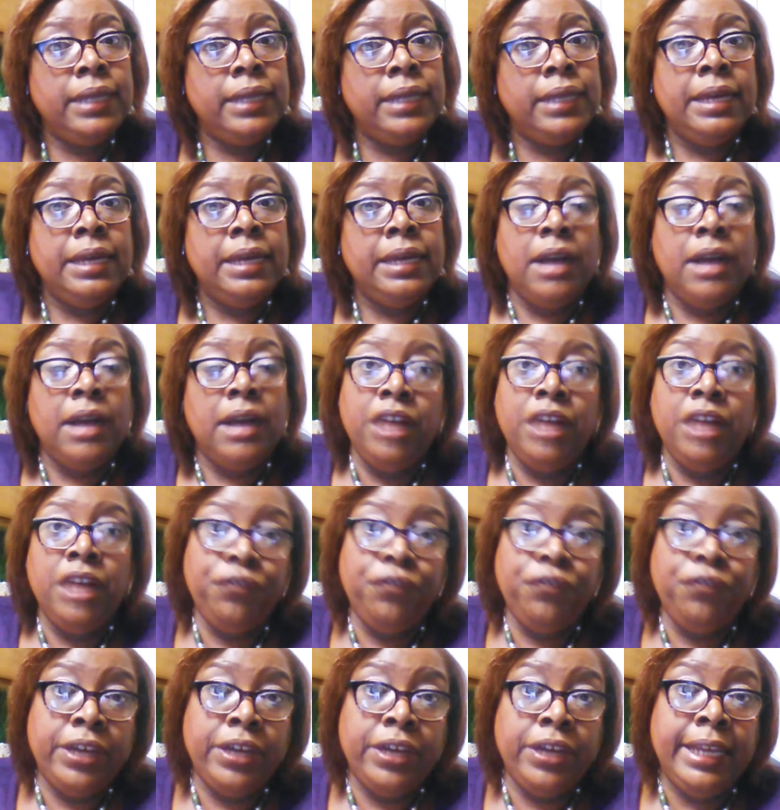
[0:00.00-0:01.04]

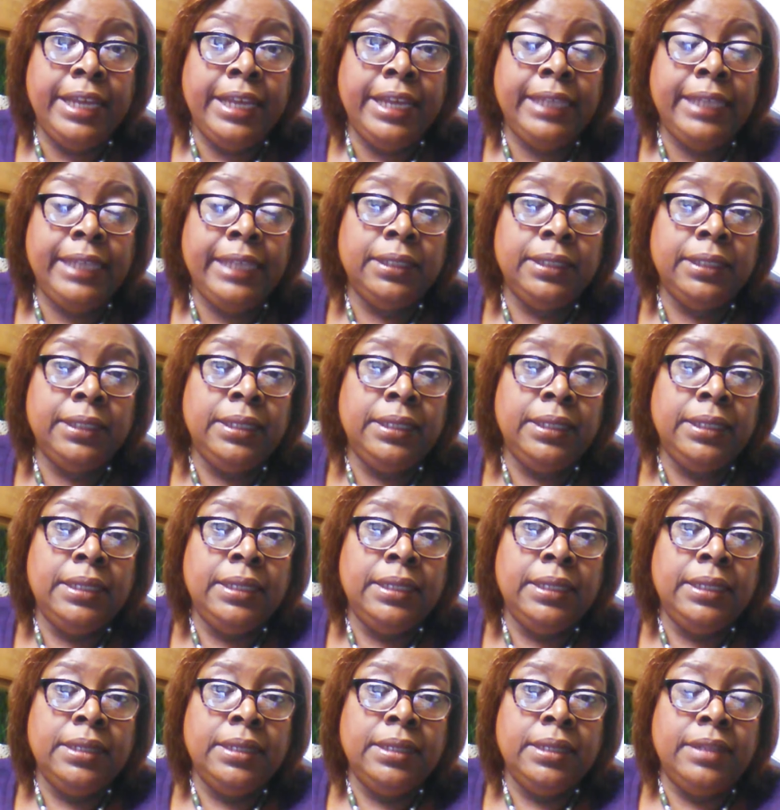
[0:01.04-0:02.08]
unfriendly.
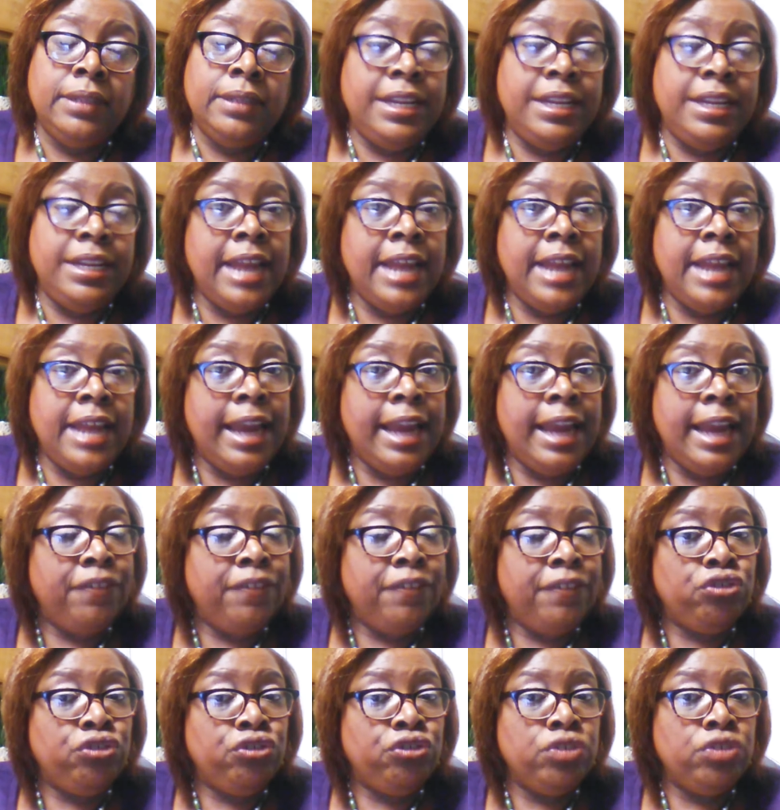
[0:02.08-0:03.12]
They did not allow their
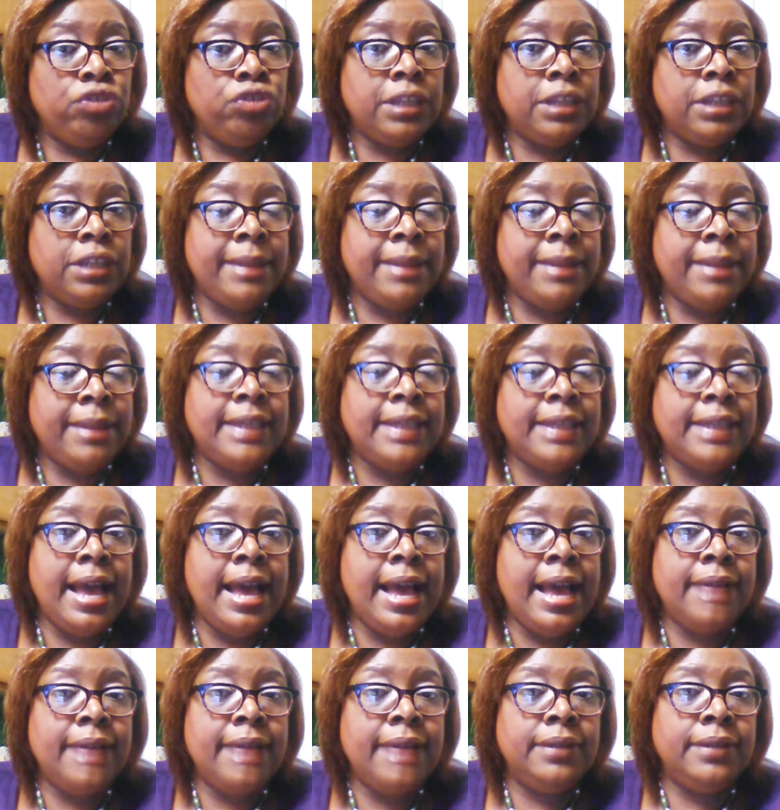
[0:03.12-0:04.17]
children to come outside.
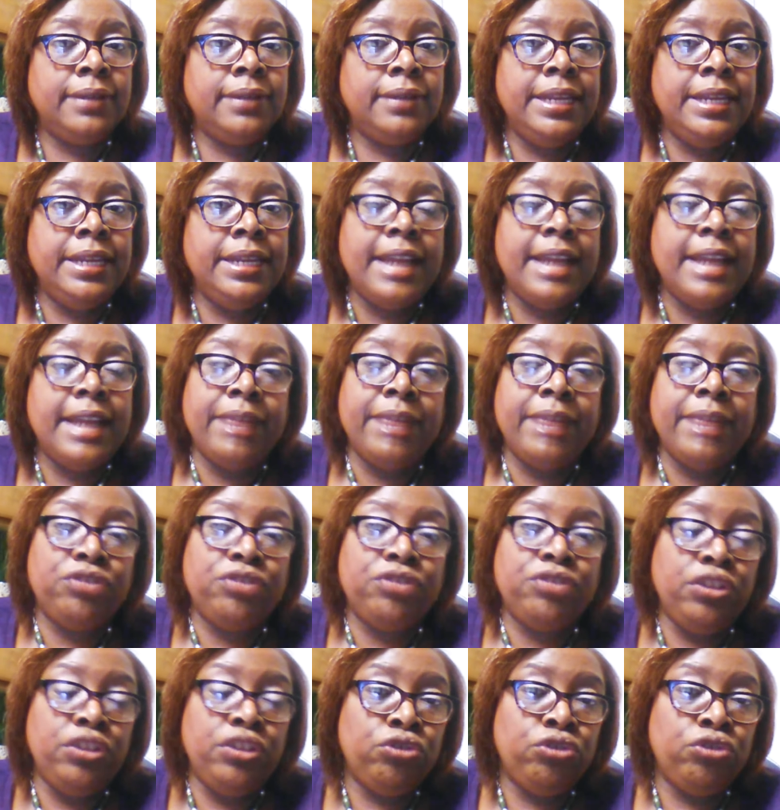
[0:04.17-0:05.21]
He did not ever see their
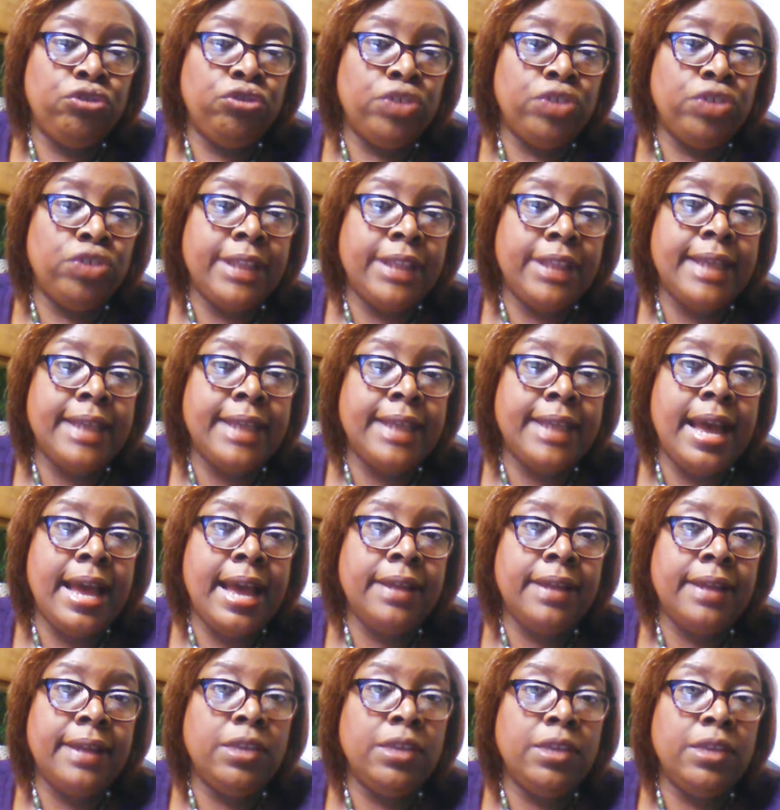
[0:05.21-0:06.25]
children outside. He
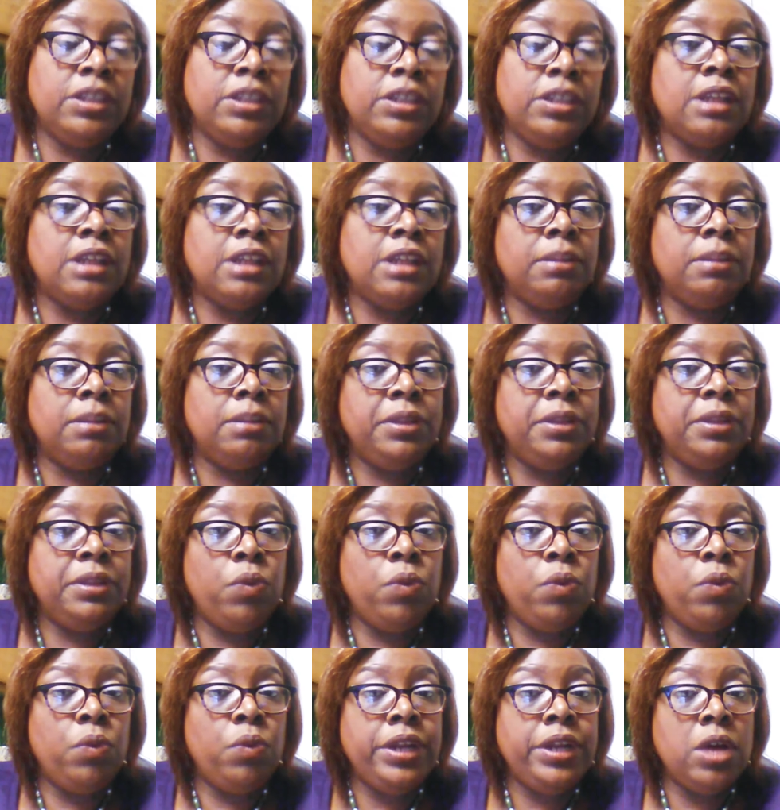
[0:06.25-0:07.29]
only saw them in the
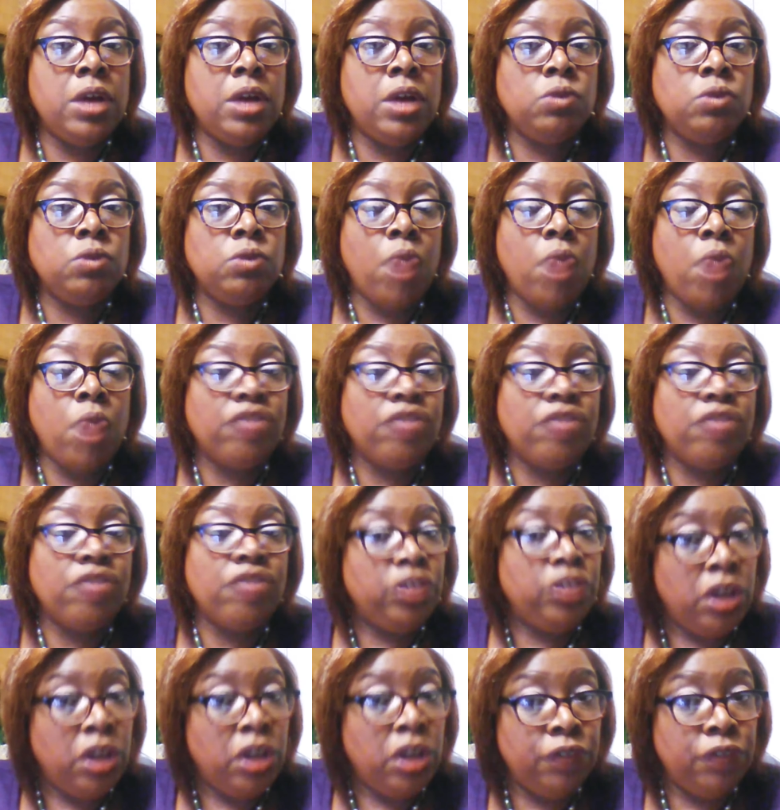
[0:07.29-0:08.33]
windows watching the
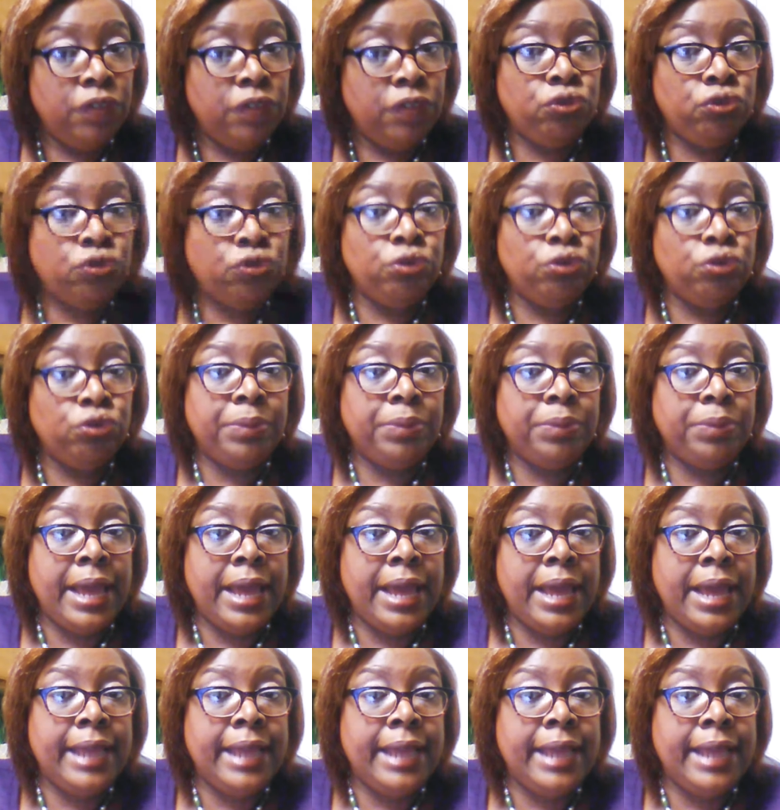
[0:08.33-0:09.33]
other children play.